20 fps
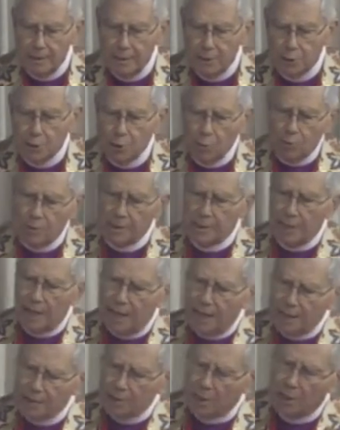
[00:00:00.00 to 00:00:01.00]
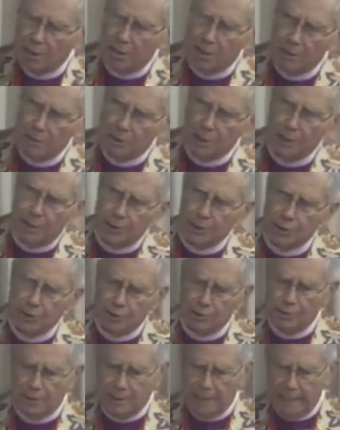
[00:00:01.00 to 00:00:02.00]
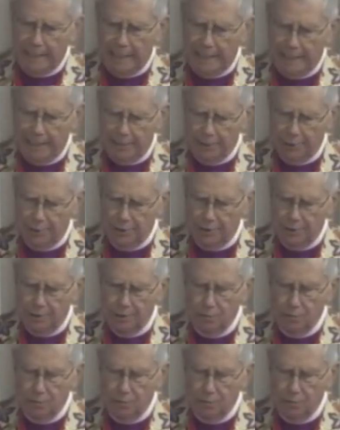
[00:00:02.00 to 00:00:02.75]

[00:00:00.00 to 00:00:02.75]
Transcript: So when God calls us to a task,